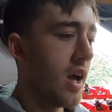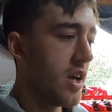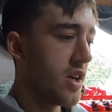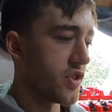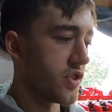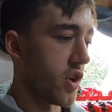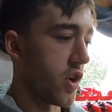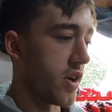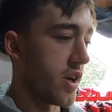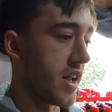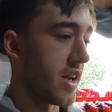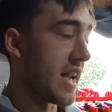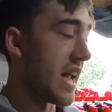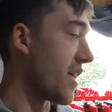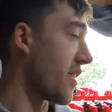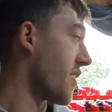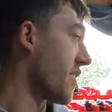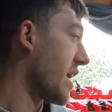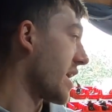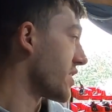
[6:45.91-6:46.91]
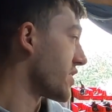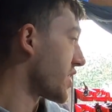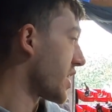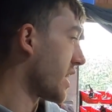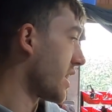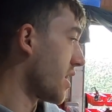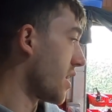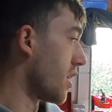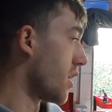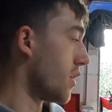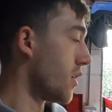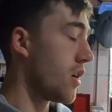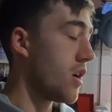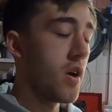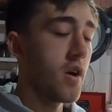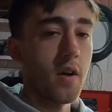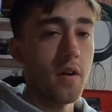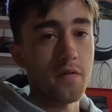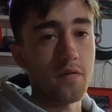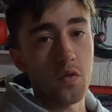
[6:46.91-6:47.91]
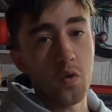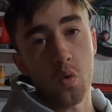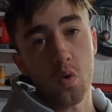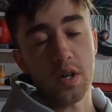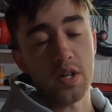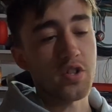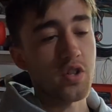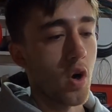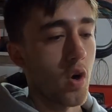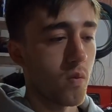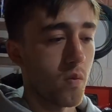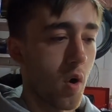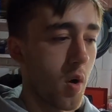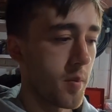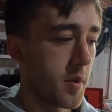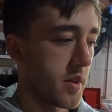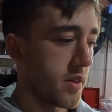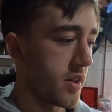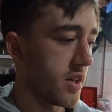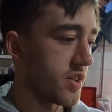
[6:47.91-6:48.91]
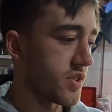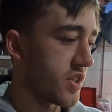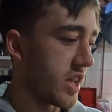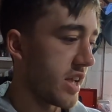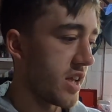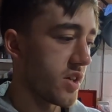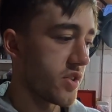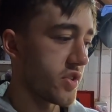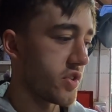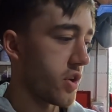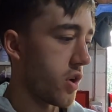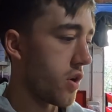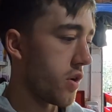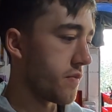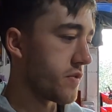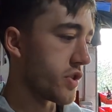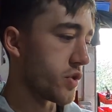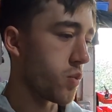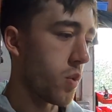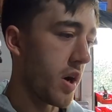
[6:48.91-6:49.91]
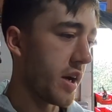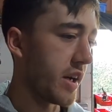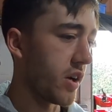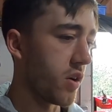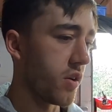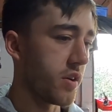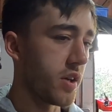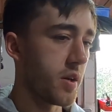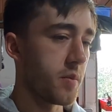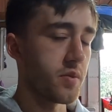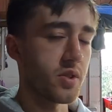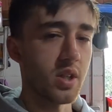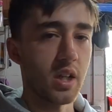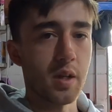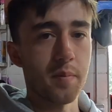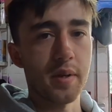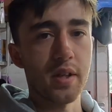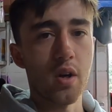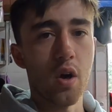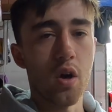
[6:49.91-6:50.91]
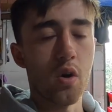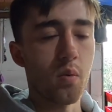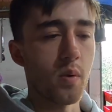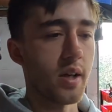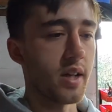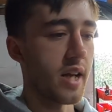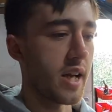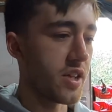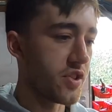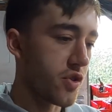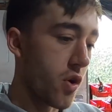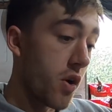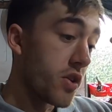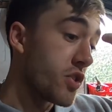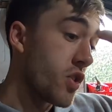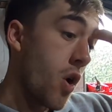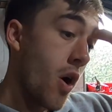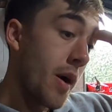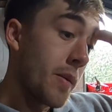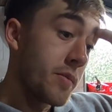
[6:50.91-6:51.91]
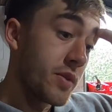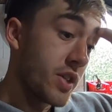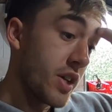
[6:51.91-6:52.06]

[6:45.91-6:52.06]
So yeah, now that that is here, already told Robbie that it's here, so just waiting on him to let me know when he's got time